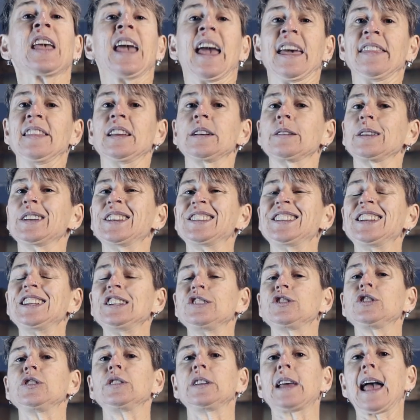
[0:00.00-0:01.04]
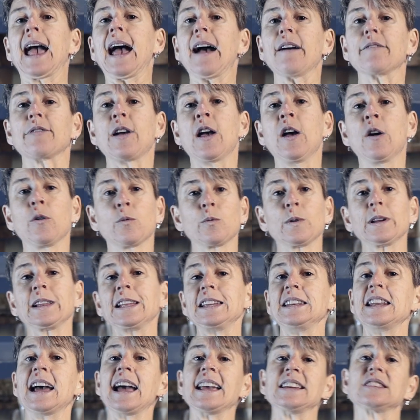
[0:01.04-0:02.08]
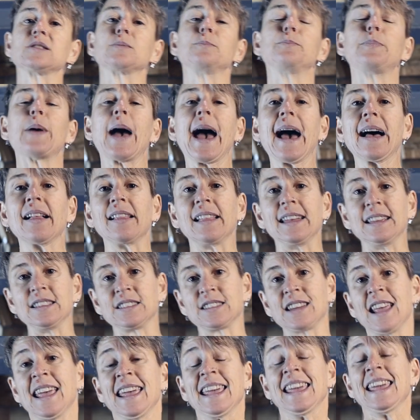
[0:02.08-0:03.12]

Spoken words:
and then gonna teach you to have really nice balance